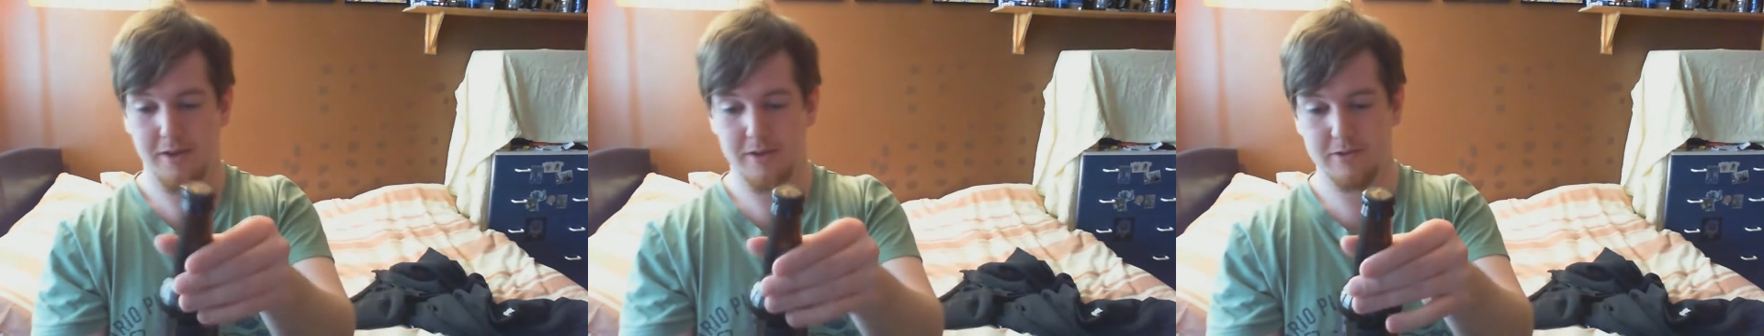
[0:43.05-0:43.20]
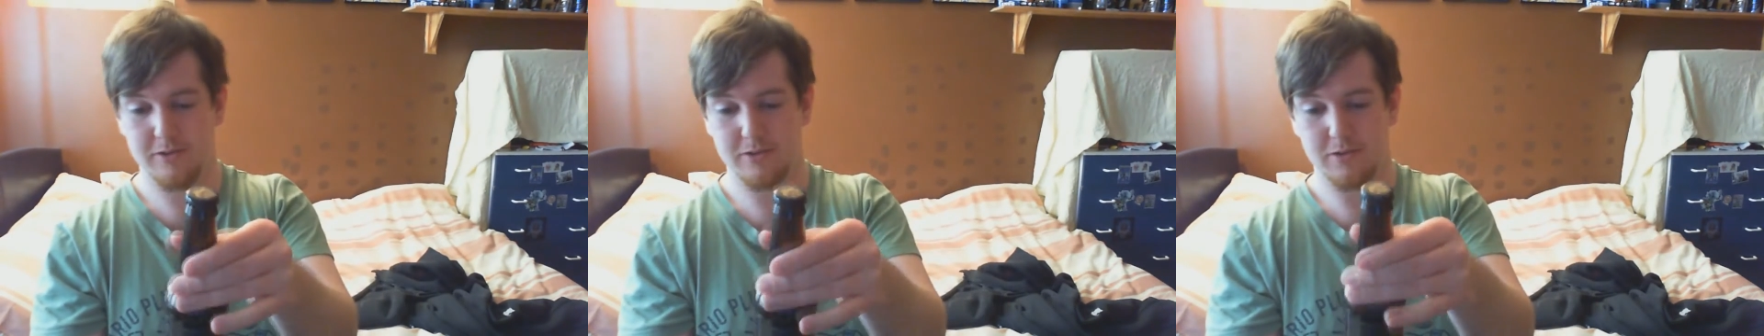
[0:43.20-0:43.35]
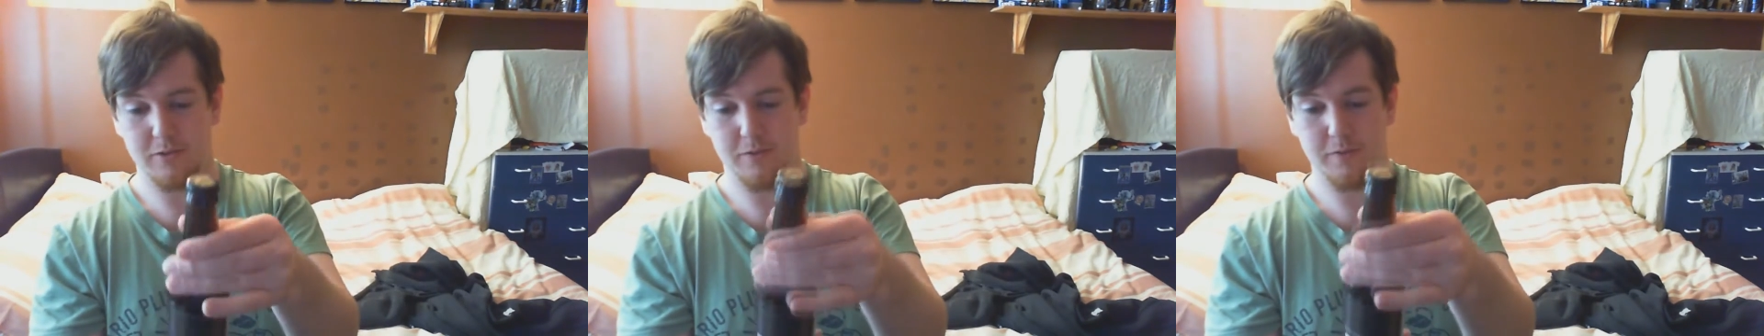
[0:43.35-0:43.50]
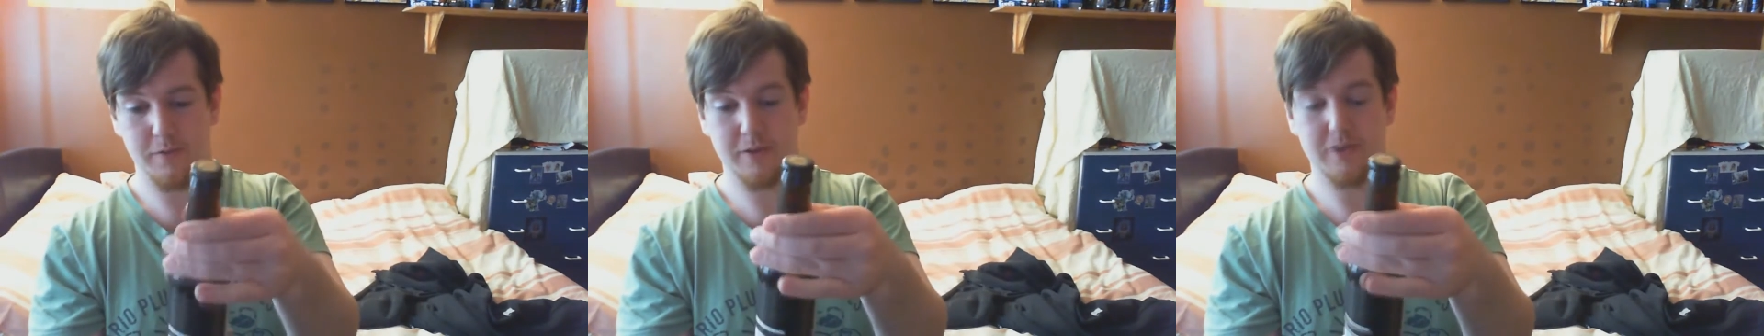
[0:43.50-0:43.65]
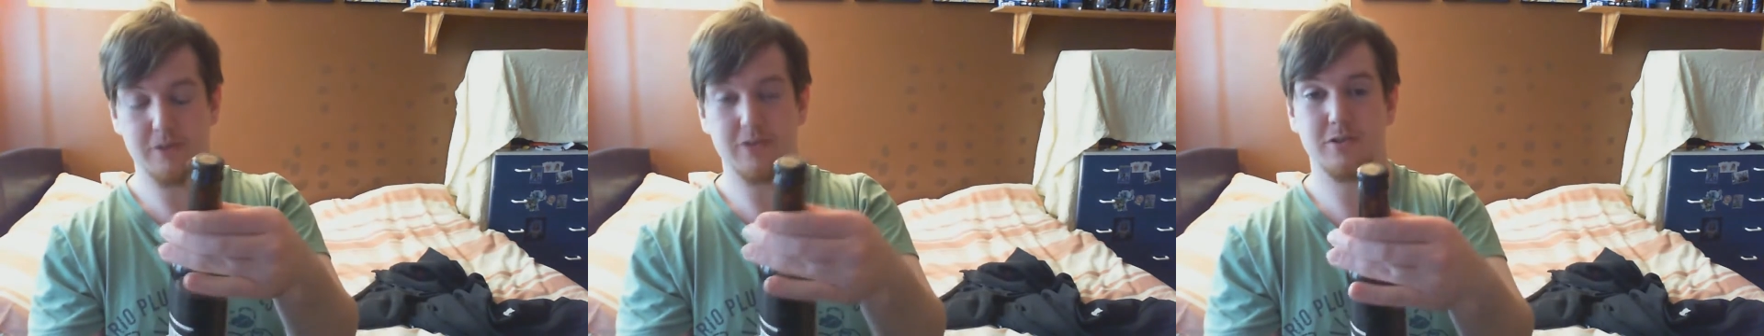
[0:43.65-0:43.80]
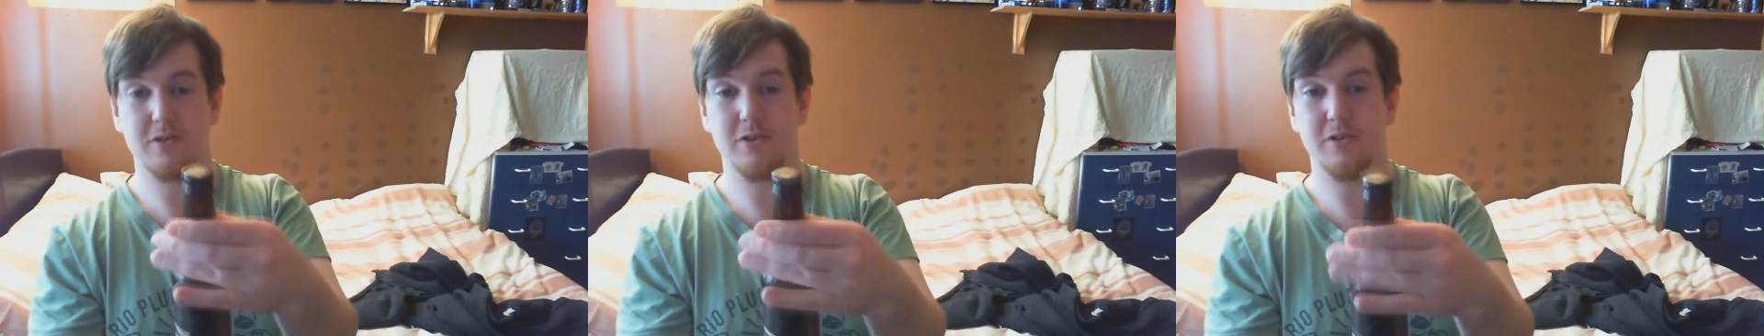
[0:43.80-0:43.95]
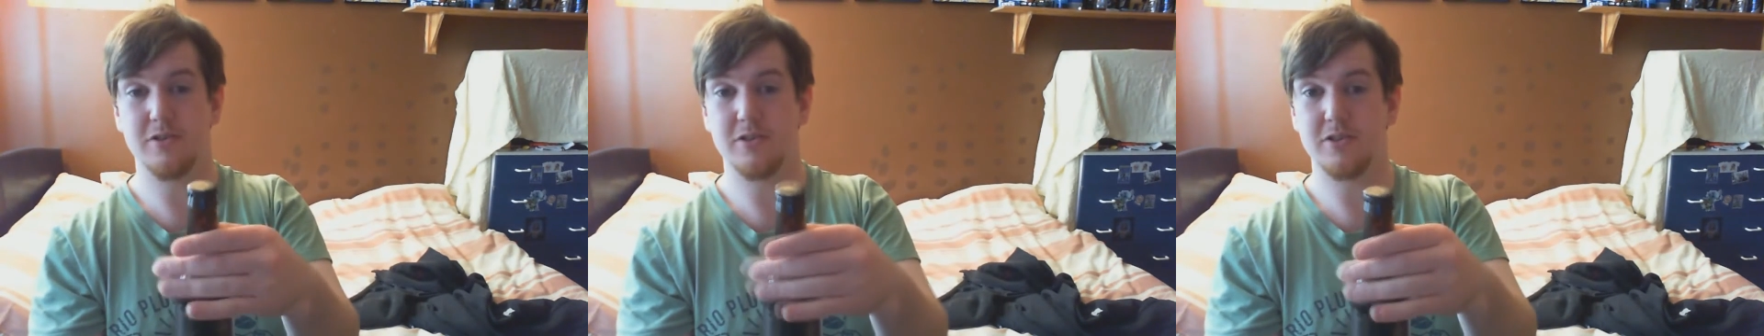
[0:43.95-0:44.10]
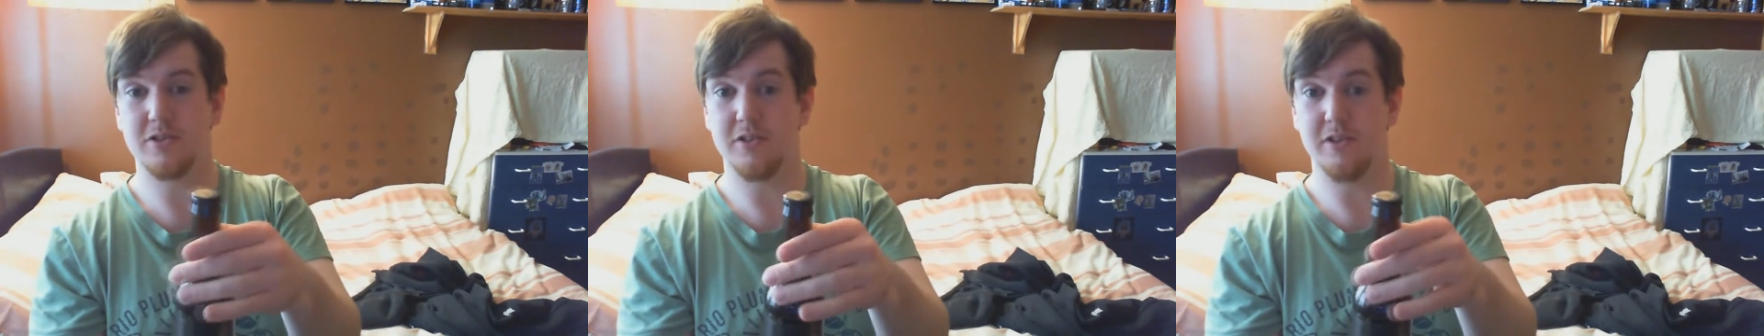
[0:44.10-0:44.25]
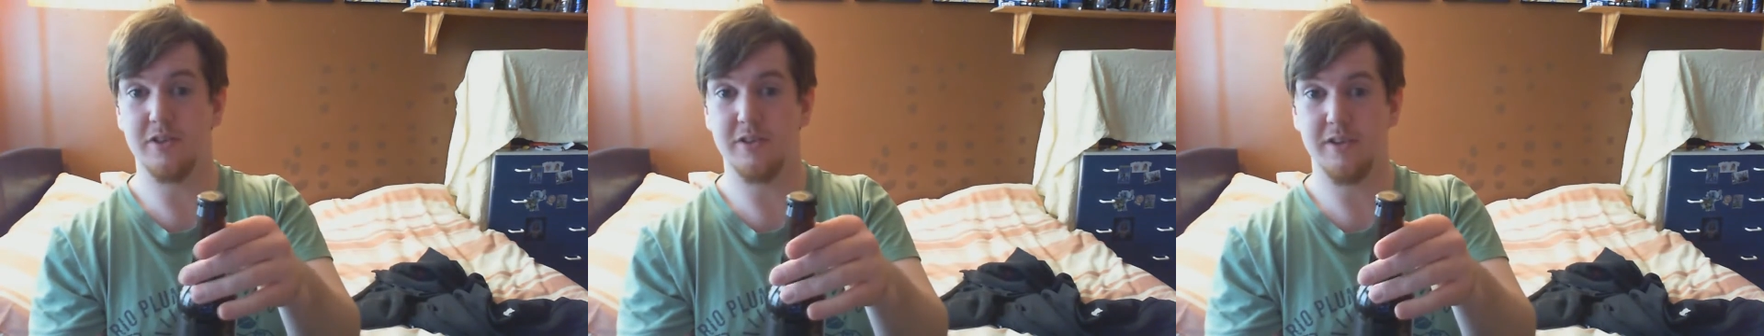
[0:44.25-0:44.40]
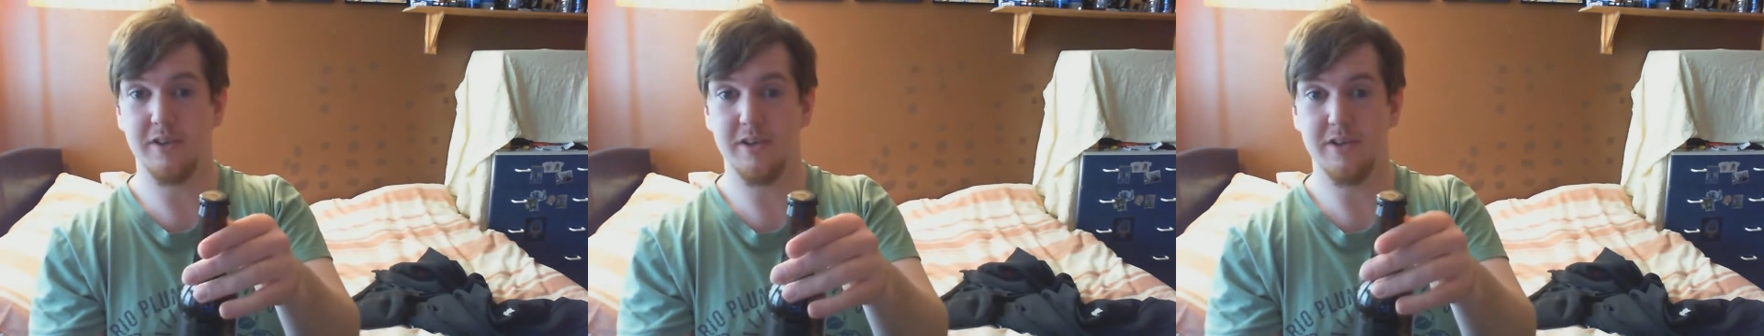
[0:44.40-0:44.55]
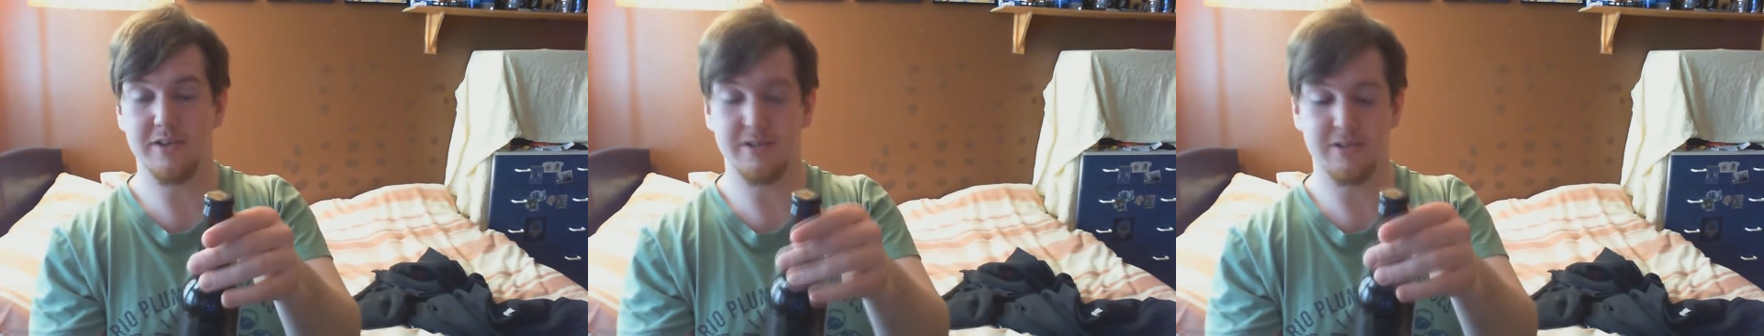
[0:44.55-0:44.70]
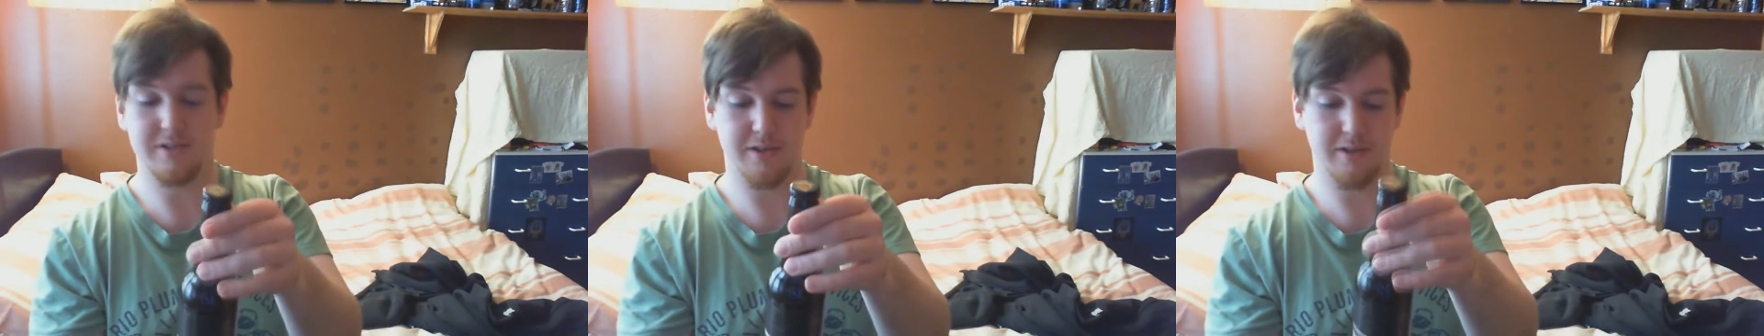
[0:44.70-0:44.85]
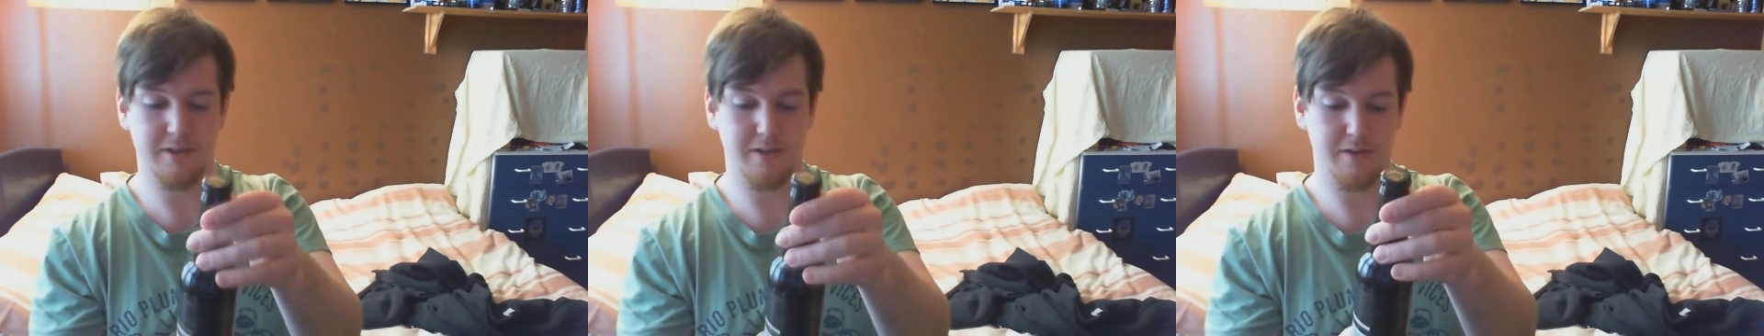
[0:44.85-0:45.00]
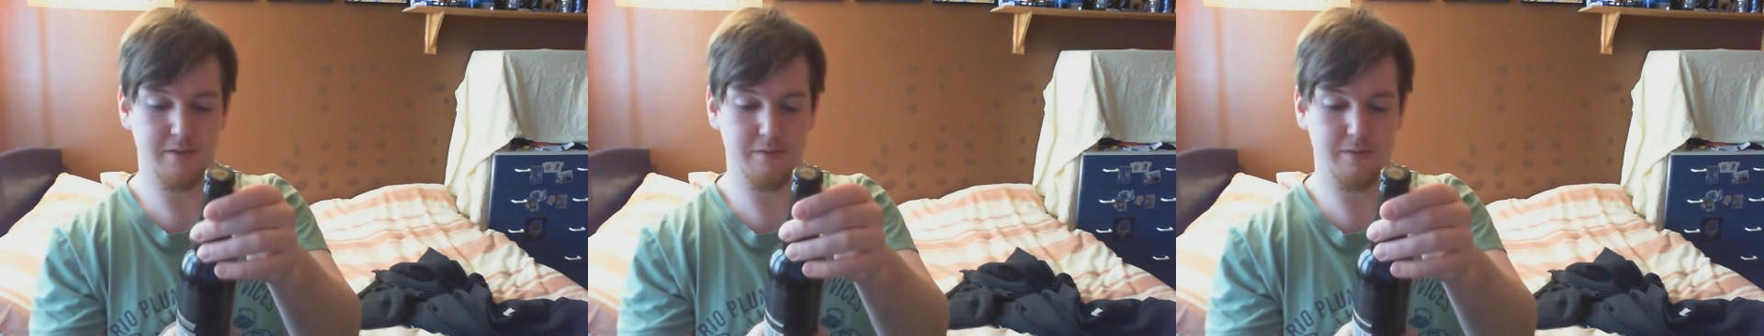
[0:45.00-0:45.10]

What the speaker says: So fingers crossed it's going to taste